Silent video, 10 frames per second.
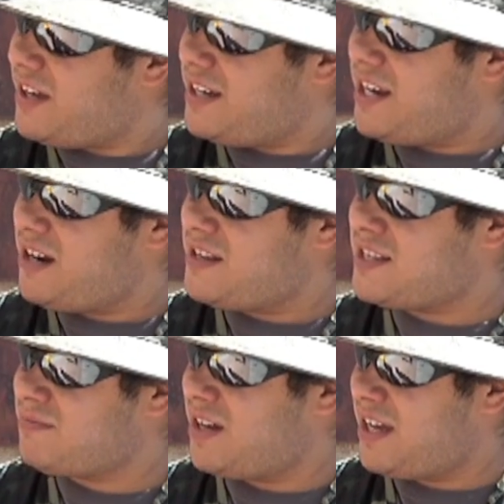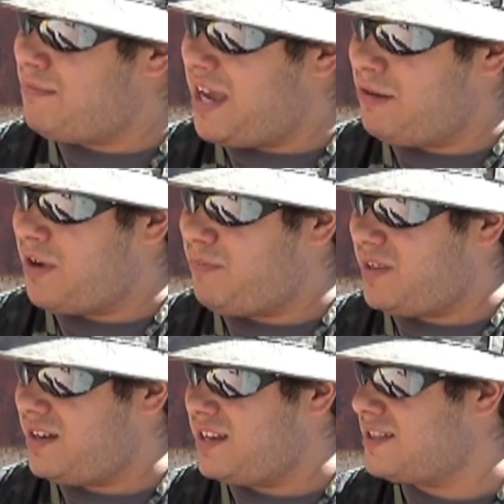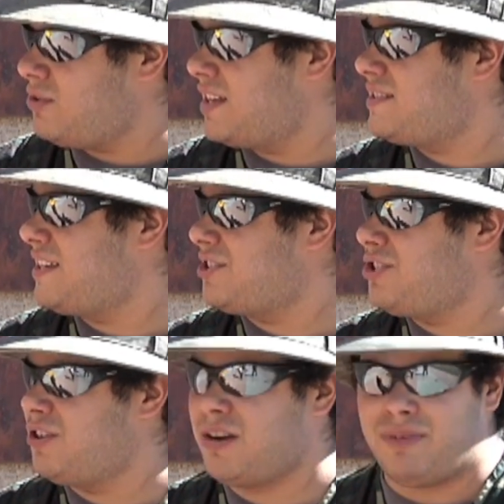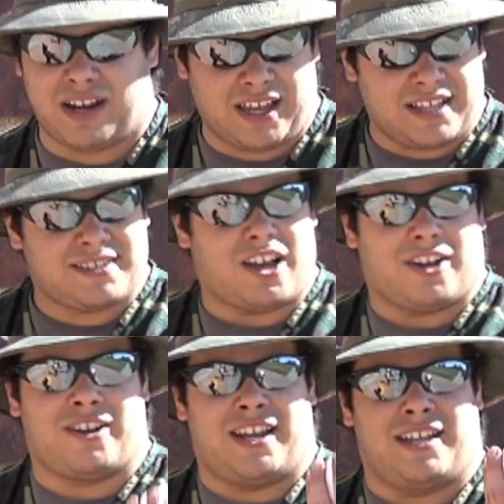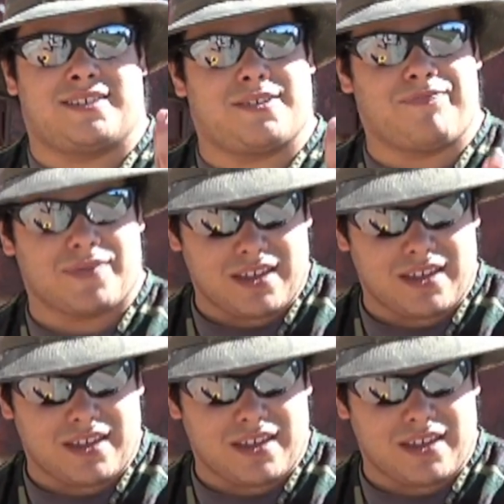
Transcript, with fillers: gun here. This is my main weapon. It's only a six shooter, but I got sock grenades.